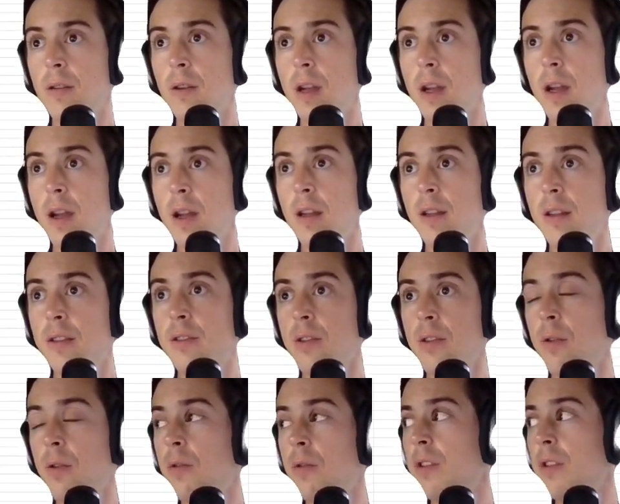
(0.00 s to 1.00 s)
Okay, so
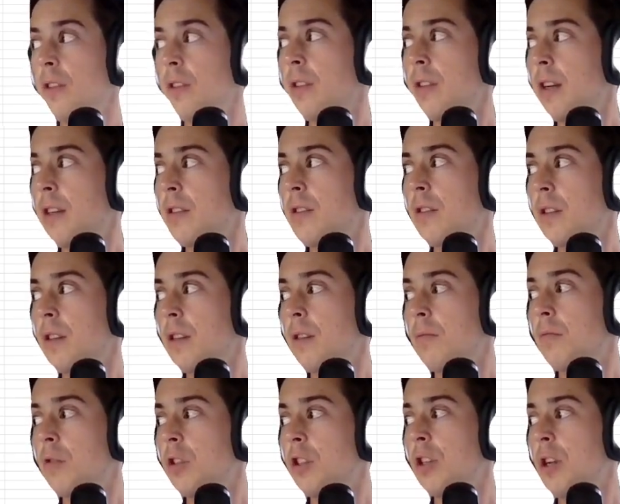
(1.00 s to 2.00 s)
this is actually
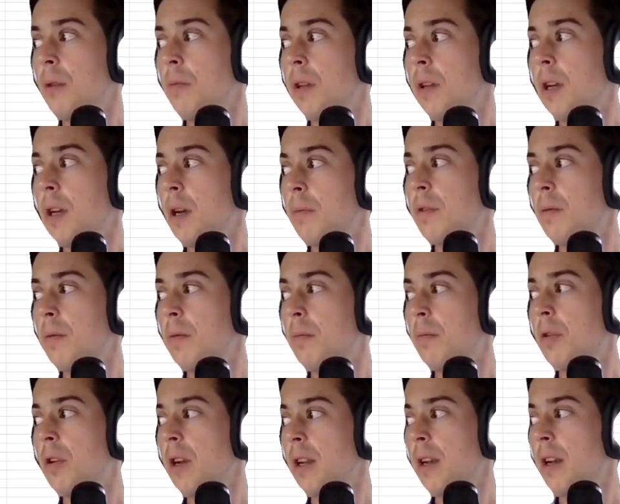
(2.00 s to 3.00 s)
shaping up to be
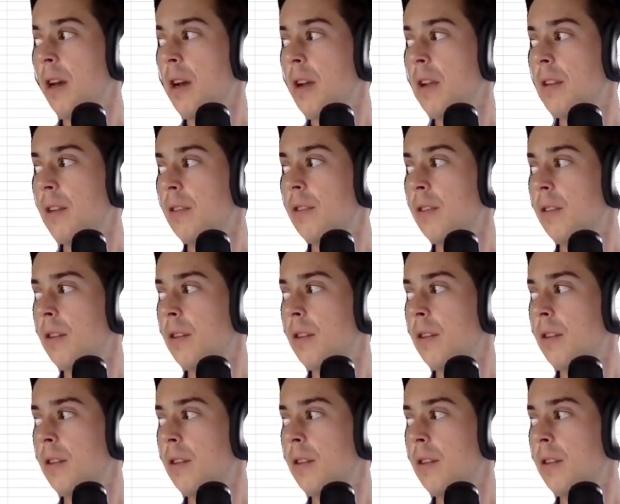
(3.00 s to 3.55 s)
pretty nice.